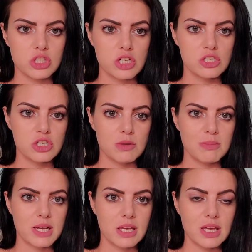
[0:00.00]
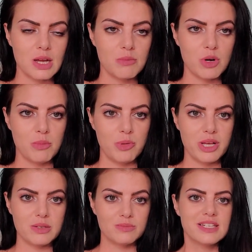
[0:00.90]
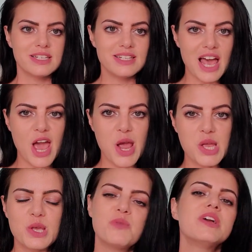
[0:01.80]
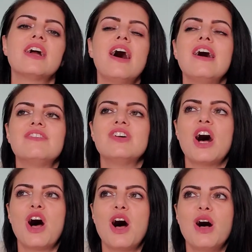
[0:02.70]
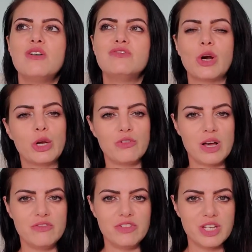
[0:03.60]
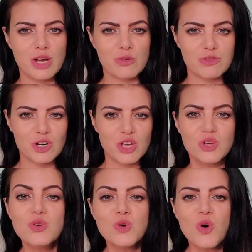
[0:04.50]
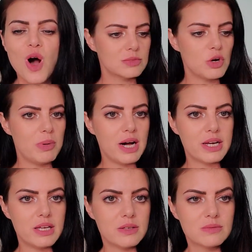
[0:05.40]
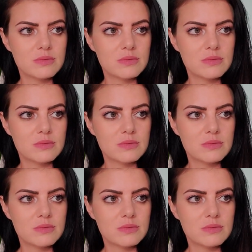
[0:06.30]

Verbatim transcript: Changed up my camera a bit. Today, we have a very fun video for you. Go potty.